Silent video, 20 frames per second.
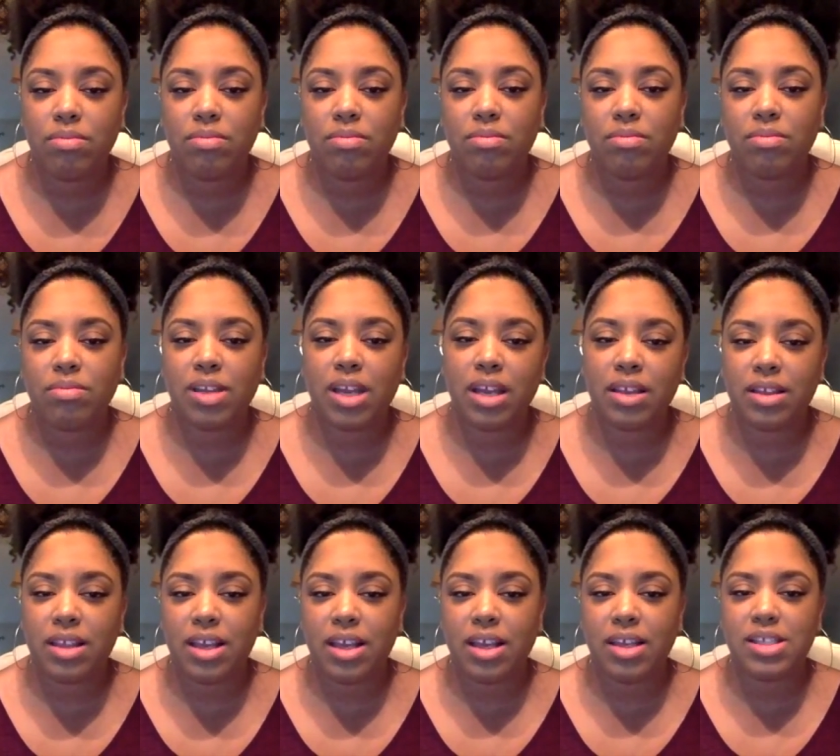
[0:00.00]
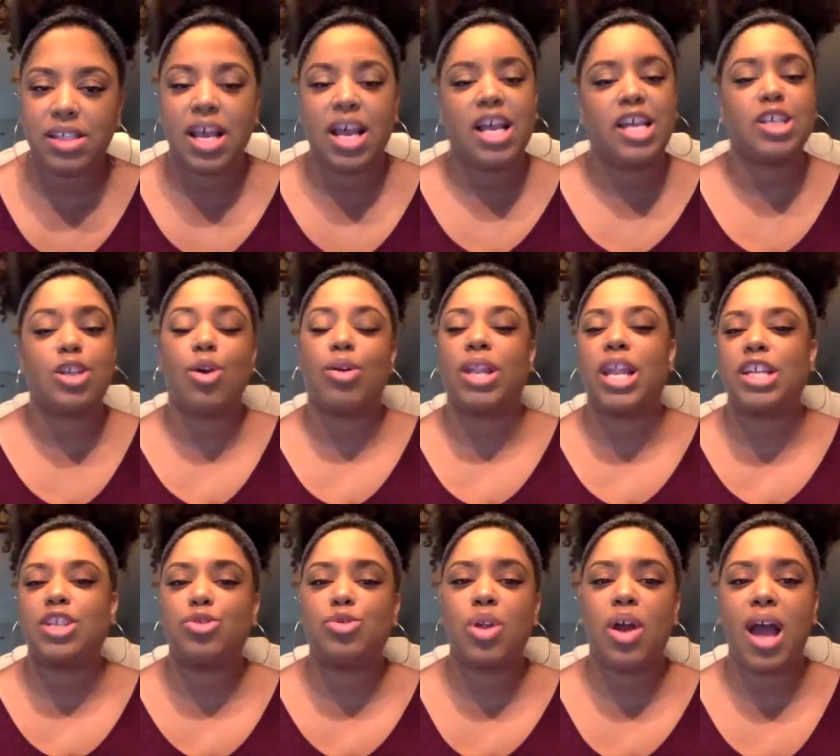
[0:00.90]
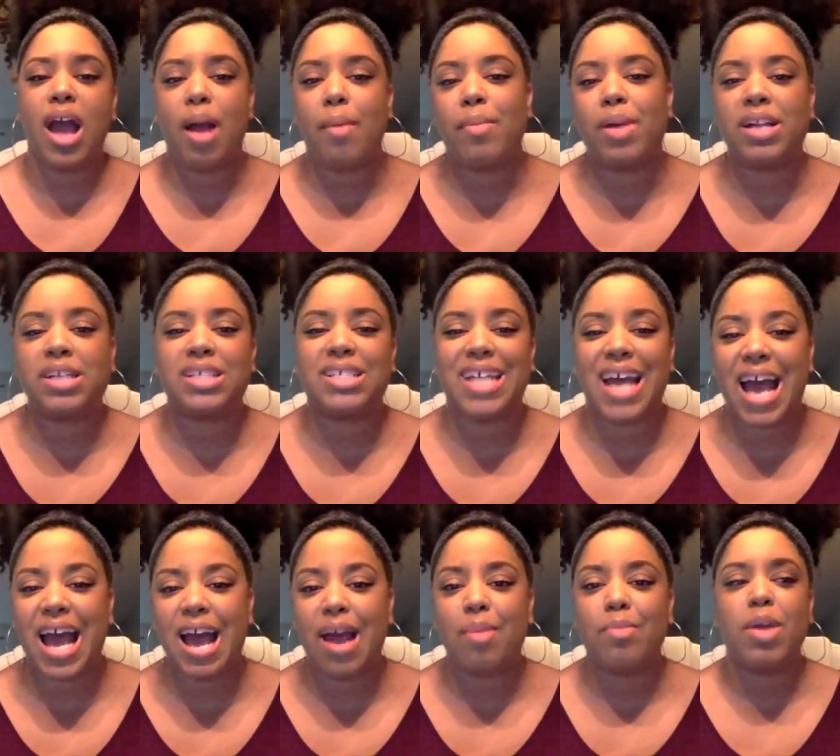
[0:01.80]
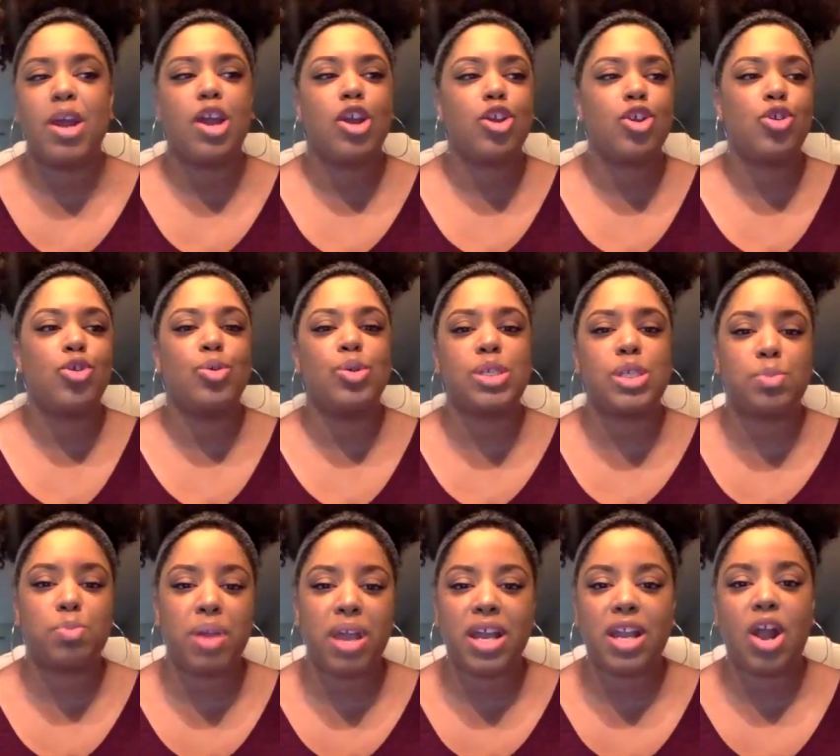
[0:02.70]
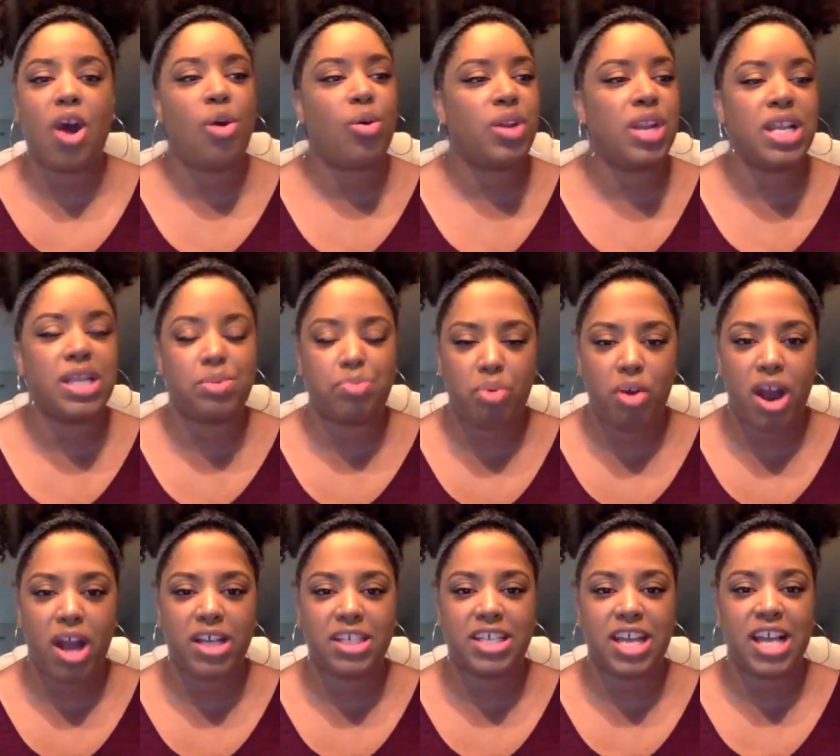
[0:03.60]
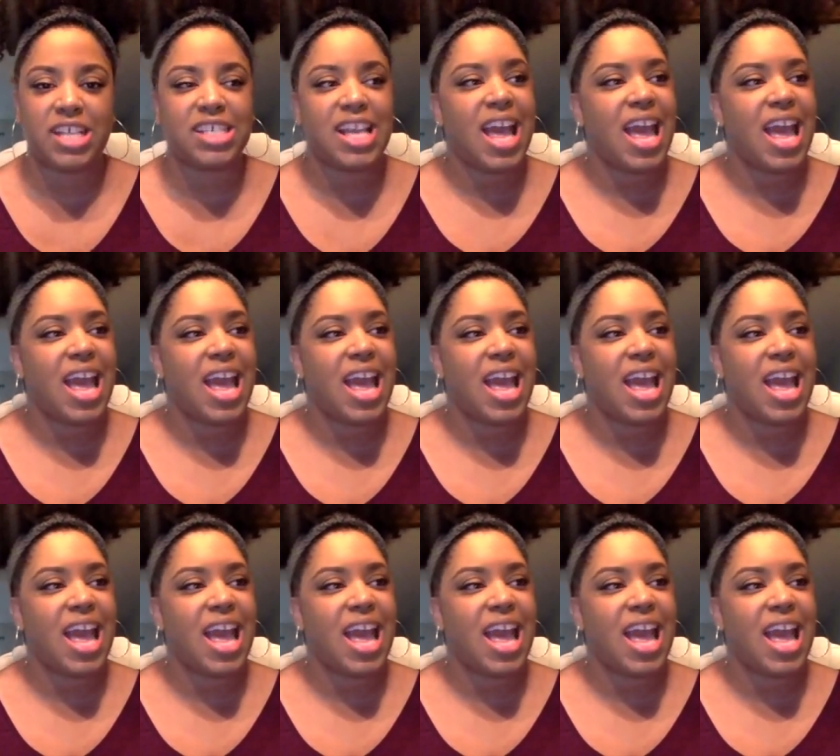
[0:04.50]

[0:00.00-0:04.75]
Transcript: get this, it's going to let you know how much time you spent on these projects,